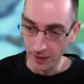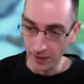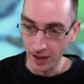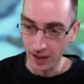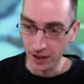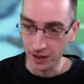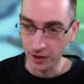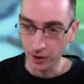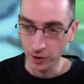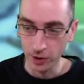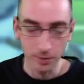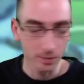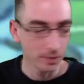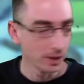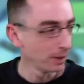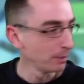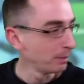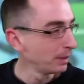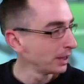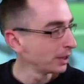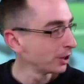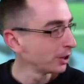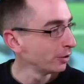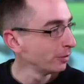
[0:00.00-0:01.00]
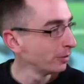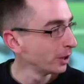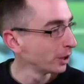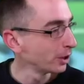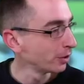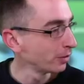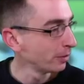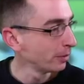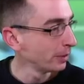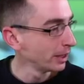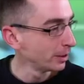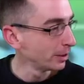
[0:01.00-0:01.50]
I thought it might be too much for
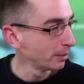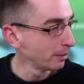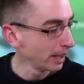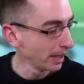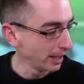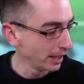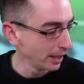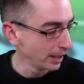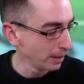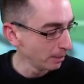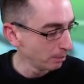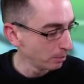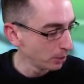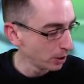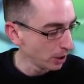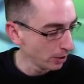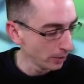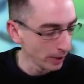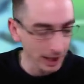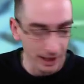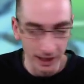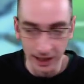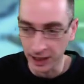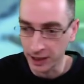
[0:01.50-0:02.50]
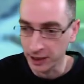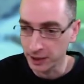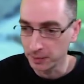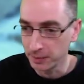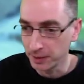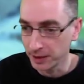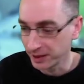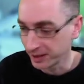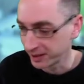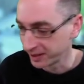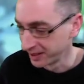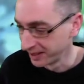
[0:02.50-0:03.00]
me to make it in Pro and
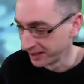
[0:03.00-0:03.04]
Expert.